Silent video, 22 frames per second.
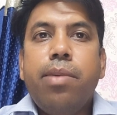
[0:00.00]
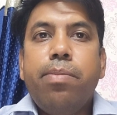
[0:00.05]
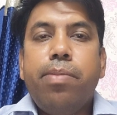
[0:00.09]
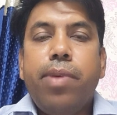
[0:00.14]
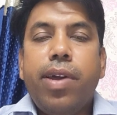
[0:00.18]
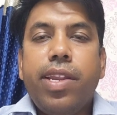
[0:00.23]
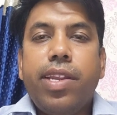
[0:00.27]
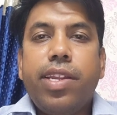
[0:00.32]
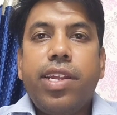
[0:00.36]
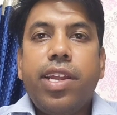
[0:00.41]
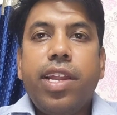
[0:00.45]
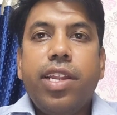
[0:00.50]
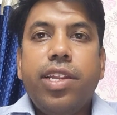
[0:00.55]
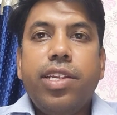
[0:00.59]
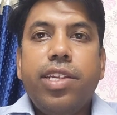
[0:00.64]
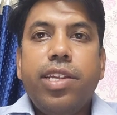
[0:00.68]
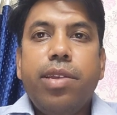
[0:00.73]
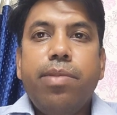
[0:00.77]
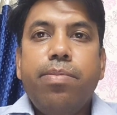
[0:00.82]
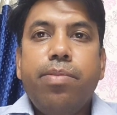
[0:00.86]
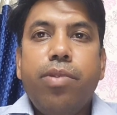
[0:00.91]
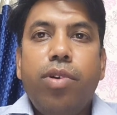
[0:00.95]
particle
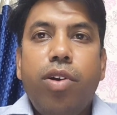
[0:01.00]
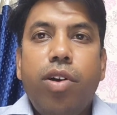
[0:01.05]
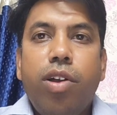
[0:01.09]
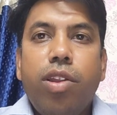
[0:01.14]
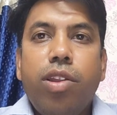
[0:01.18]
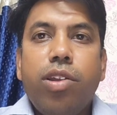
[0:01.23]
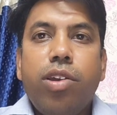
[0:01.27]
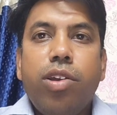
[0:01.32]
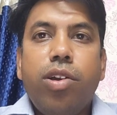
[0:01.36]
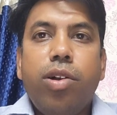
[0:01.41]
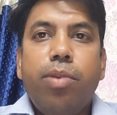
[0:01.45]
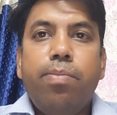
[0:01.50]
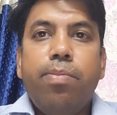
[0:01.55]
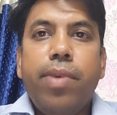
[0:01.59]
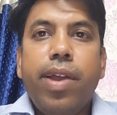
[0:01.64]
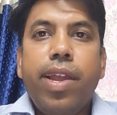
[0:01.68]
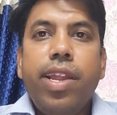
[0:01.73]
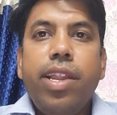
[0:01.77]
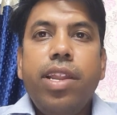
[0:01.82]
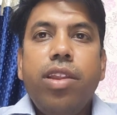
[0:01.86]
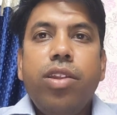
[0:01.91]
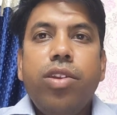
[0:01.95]
shape all
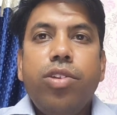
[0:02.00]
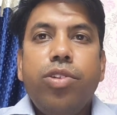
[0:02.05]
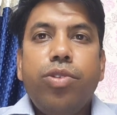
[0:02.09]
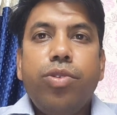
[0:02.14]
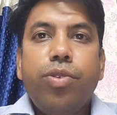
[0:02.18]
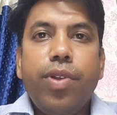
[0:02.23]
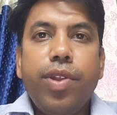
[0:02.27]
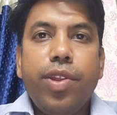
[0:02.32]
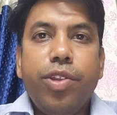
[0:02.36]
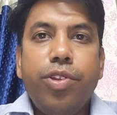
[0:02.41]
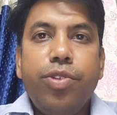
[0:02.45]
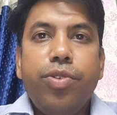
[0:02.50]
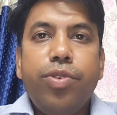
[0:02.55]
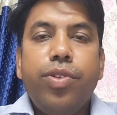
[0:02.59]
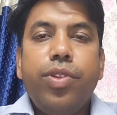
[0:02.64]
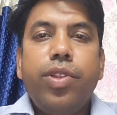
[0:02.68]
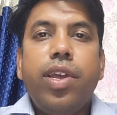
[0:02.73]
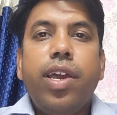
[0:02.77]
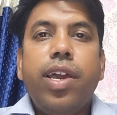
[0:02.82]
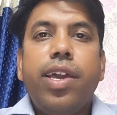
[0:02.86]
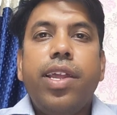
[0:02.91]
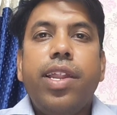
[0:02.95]
combine to ensure
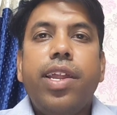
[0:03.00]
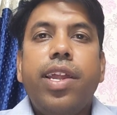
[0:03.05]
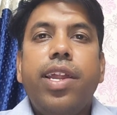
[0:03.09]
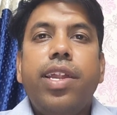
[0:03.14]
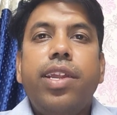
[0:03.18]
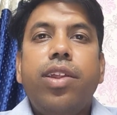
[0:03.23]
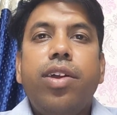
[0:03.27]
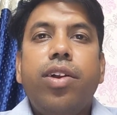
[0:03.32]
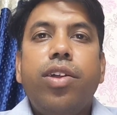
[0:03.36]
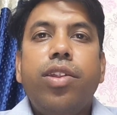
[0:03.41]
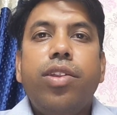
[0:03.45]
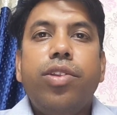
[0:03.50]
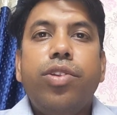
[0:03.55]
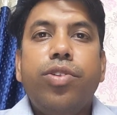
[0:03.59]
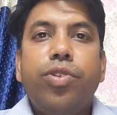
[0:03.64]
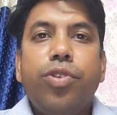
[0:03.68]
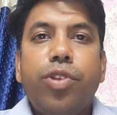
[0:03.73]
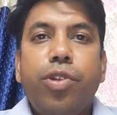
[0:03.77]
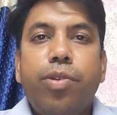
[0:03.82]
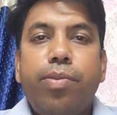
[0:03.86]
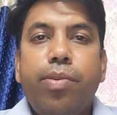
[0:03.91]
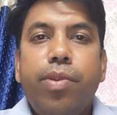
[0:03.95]
the aggregate are
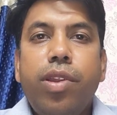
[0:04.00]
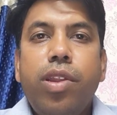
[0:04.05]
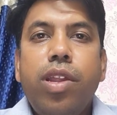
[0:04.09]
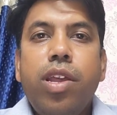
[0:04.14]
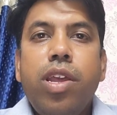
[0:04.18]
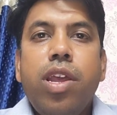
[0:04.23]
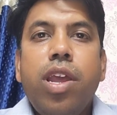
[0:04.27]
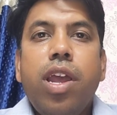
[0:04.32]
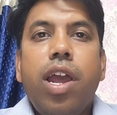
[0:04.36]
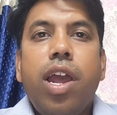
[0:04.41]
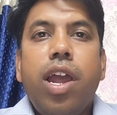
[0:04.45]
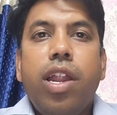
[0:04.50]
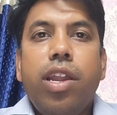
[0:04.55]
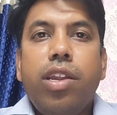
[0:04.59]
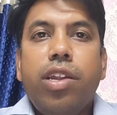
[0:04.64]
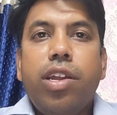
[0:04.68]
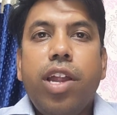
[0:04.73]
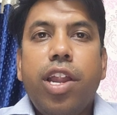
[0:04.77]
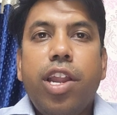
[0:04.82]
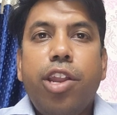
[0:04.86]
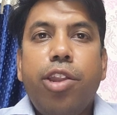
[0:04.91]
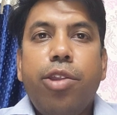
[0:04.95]
durable and
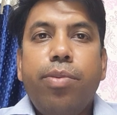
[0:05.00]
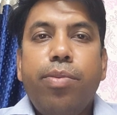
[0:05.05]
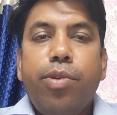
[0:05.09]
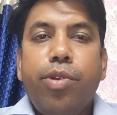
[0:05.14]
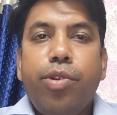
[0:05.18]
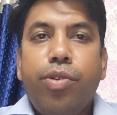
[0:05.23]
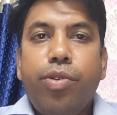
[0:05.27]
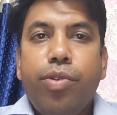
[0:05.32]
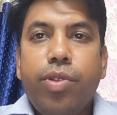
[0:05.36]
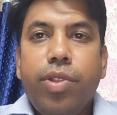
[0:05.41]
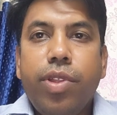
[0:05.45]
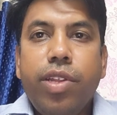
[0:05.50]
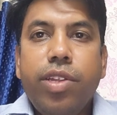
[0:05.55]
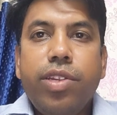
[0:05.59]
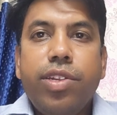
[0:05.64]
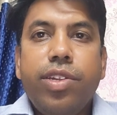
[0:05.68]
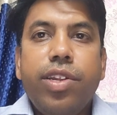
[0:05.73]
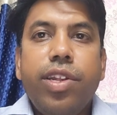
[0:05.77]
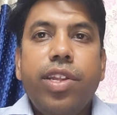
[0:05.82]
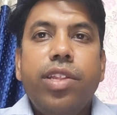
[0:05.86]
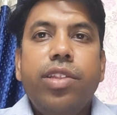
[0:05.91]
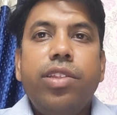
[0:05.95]
contribute to the
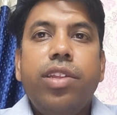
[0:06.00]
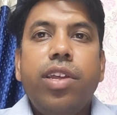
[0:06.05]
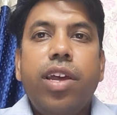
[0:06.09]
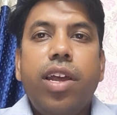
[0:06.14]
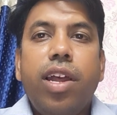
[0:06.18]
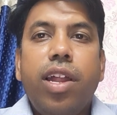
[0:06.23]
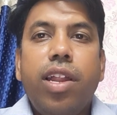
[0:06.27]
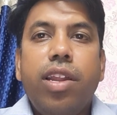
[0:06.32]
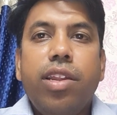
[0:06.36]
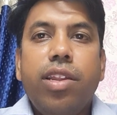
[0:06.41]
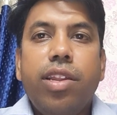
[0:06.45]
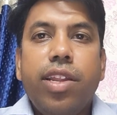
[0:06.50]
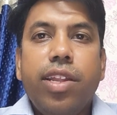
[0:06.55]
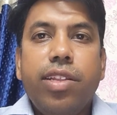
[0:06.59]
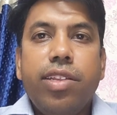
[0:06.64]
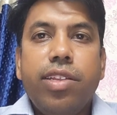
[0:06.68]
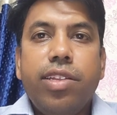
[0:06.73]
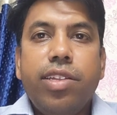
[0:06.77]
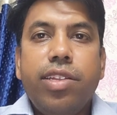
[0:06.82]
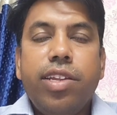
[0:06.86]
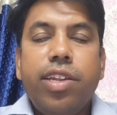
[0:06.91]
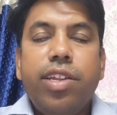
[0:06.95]
strength and
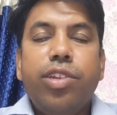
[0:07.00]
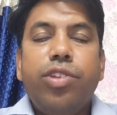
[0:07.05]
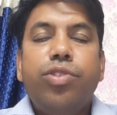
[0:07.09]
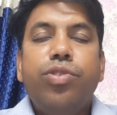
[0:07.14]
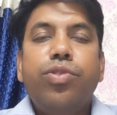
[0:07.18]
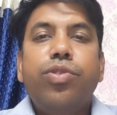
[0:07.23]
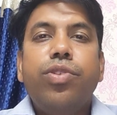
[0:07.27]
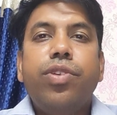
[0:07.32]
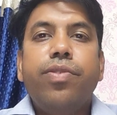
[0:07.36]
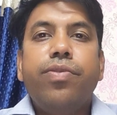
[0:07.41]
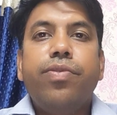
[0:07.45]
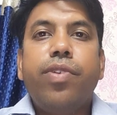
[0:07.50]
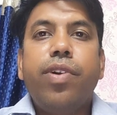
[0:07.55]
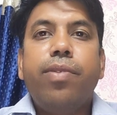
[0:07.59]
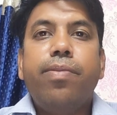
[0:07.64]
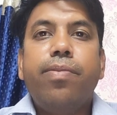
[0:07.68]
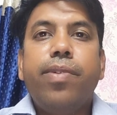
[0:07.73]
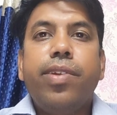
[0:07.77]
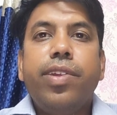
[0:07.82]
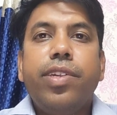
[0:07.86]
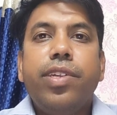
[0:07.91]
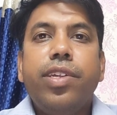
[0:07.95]
resistance to
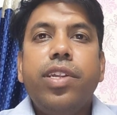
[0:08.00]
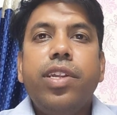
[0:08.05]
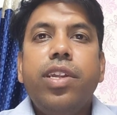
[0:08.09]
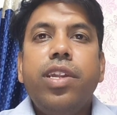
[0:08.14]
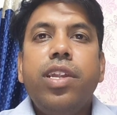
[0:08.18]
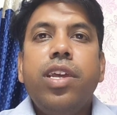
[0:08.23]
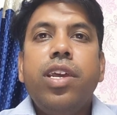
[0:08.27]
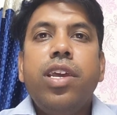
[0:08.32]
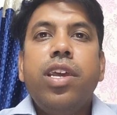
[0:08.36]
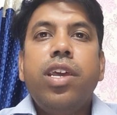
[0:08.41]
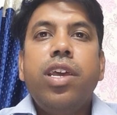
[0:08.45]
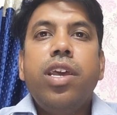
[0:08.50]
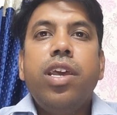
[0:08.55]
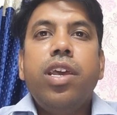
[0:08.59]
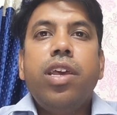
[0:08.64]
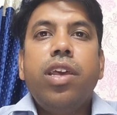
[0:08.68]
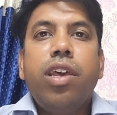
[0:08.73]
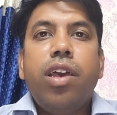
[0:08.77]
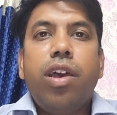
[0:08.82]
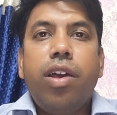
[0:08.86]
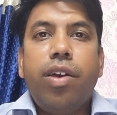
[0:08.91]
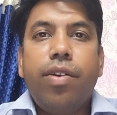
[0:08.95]
deformation
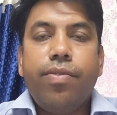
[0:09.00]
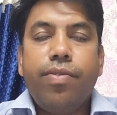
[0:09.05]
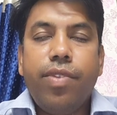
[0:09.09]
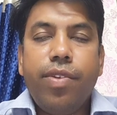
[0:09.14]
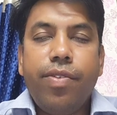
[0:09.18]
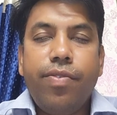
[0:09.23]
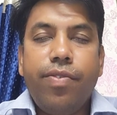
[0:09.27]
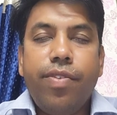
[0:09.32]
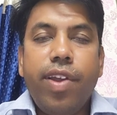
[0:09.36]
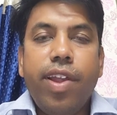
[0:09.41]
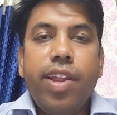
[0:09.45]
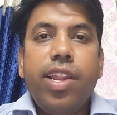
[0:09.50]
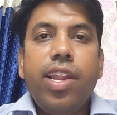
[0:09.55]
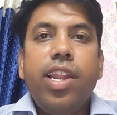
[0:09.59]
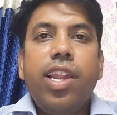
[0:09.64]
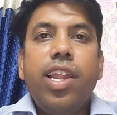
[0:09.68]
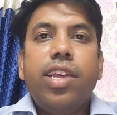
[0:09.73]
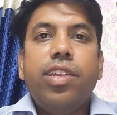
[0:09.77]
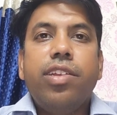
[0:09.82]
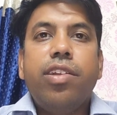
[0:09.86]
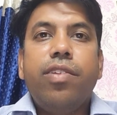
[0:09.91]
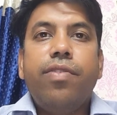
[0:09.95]
of the final
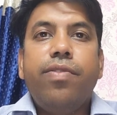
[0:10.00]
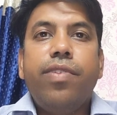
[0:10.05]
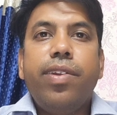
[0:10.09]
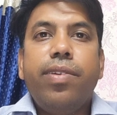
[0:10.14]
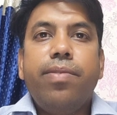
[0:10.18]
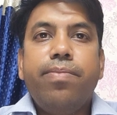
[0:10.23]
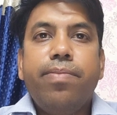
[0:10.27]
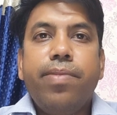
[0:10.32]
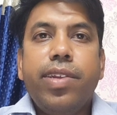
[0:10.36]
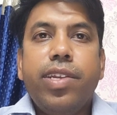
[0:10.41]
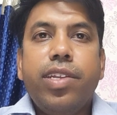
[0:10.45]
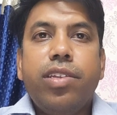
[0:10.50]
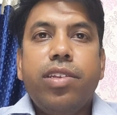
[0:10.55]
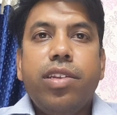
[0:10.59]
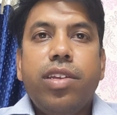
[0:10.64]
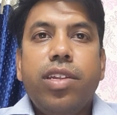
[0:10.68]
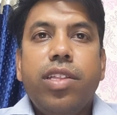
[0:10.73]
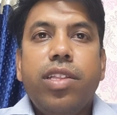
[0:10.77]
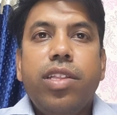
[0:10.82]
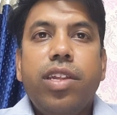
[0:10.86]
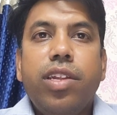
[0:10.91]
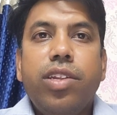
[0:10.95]
sulfate mix.
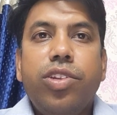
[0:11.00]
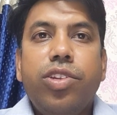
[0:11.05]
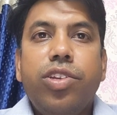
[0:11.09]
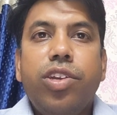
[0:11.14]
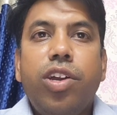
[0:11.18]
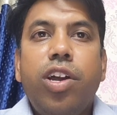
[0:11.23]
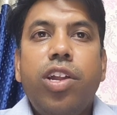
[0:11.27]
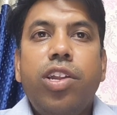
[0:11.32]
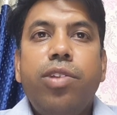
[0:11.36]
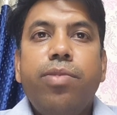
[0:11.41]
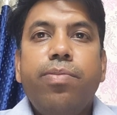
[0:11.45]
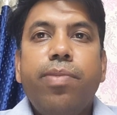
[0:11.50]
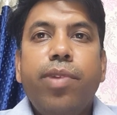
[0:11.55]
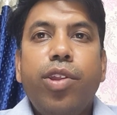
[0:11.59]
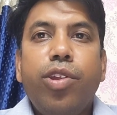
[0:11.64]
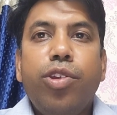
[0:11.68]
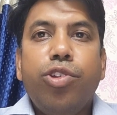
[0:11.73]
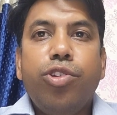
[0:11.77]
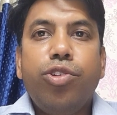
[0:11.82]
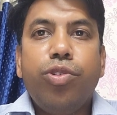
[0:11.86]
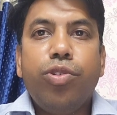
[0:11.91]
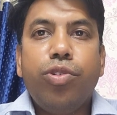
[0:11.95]
The chart
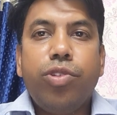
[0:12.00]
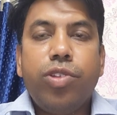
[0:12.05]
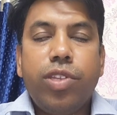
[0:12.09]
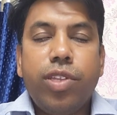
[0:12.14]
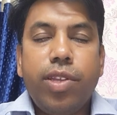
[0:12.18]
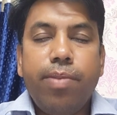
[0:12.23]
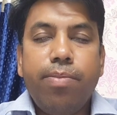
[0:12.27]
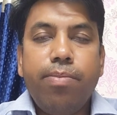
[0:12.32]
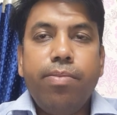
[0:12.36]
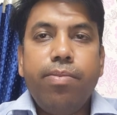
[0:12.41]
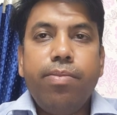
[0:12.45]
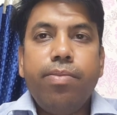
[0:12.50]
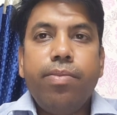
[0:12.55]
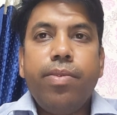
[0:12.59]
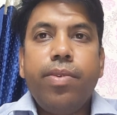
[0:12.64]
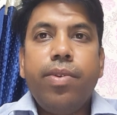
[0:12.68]
below shows some